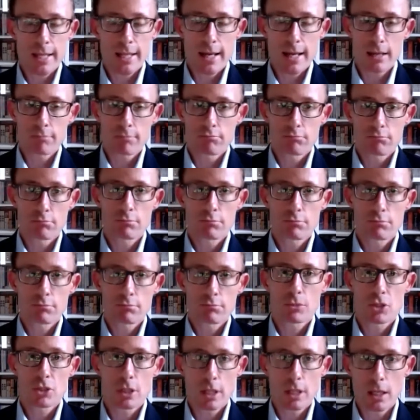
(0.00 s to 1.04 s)
that
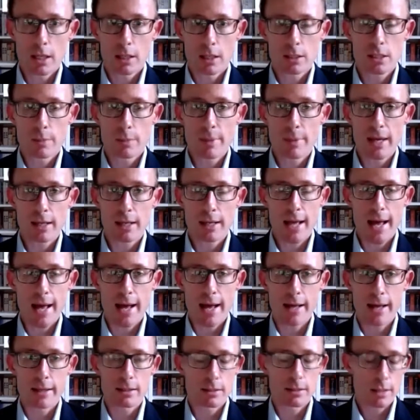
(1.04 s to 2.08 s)
Tibet
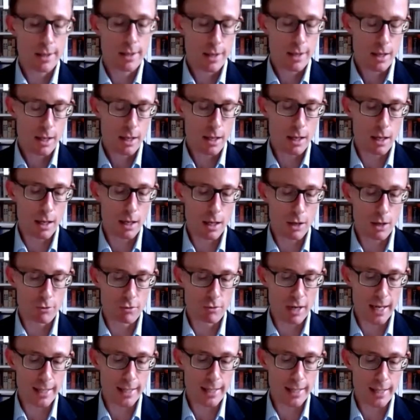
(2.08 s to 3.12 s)
has a
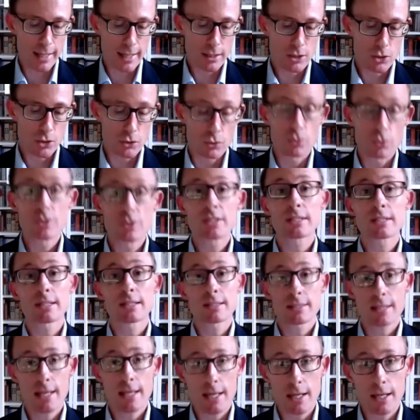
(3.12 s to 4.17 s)
right to
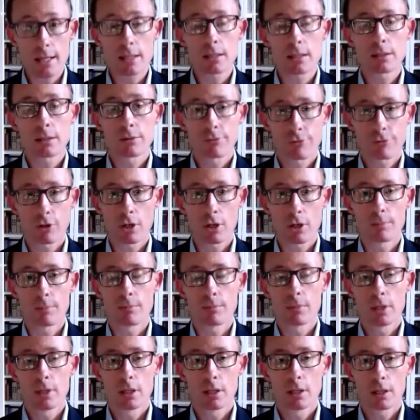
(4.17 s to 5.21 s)
secede
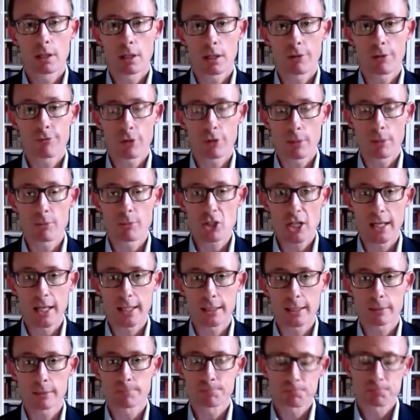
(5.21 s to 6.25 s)
from
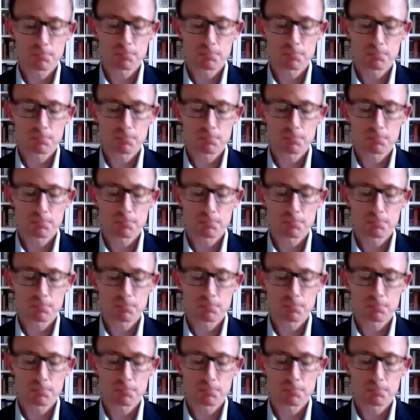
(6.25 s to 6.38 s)
China.